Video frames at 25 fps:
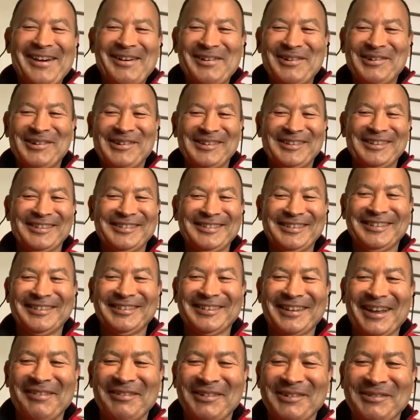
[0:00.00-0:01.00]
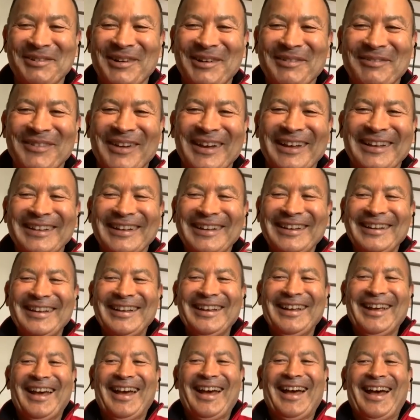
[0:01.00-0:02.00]
Well, we just discovered one, mate.
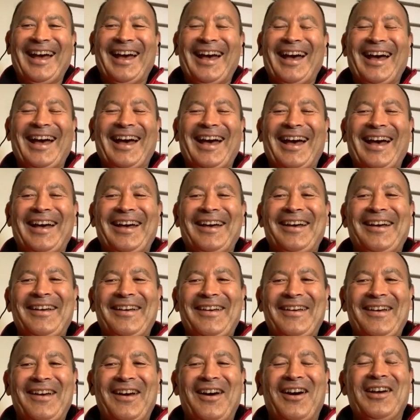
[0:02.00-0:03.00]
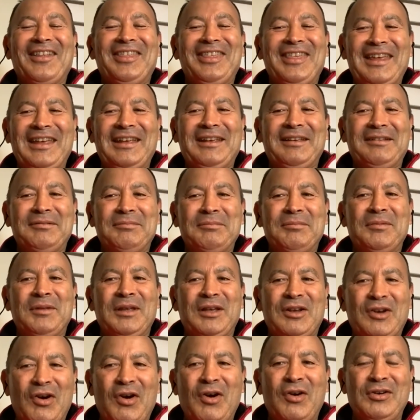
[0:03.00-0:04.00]
I think
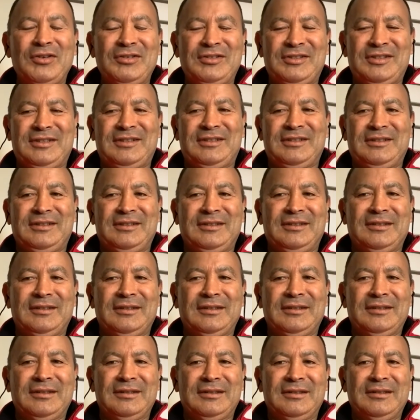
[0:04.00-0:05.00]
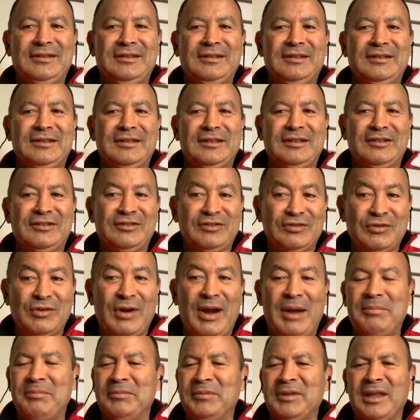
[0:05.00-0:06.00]
because the
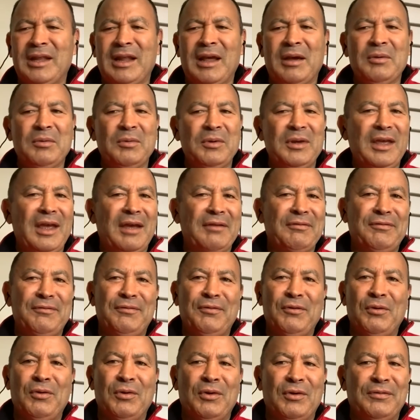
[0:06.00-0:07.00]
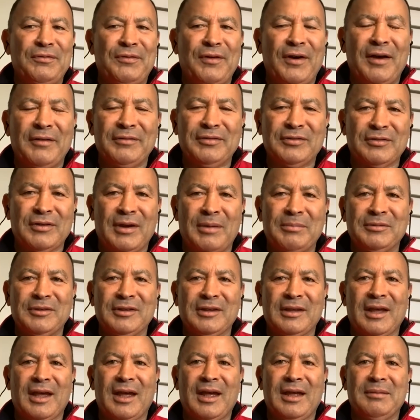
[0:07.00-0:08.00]
scrum, we have 4 or 5 scrums
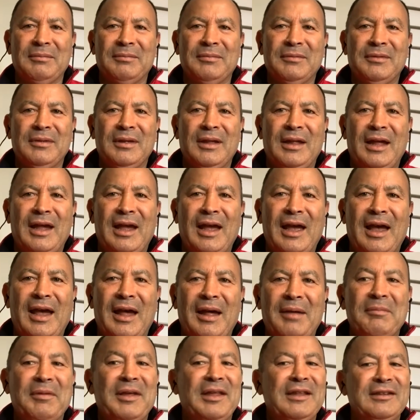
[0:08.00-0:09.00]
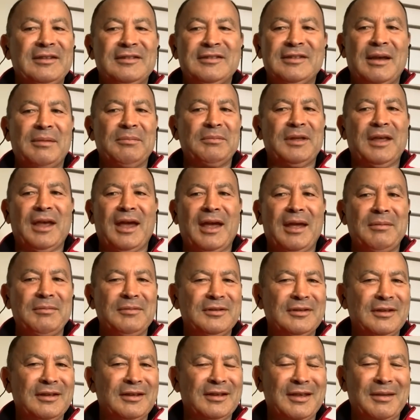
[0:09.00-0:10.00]
a game. And in some
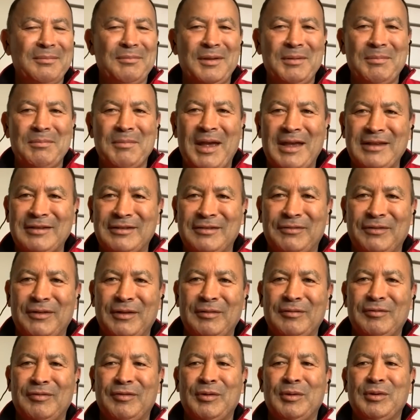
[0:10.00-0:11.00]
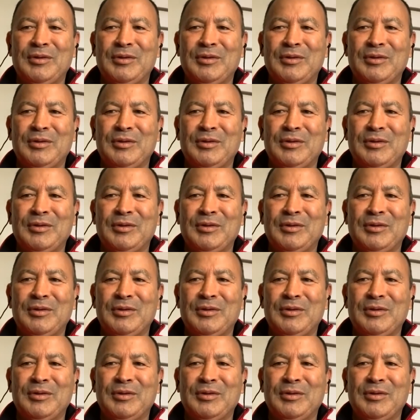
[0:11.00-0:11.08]
games, it can be massively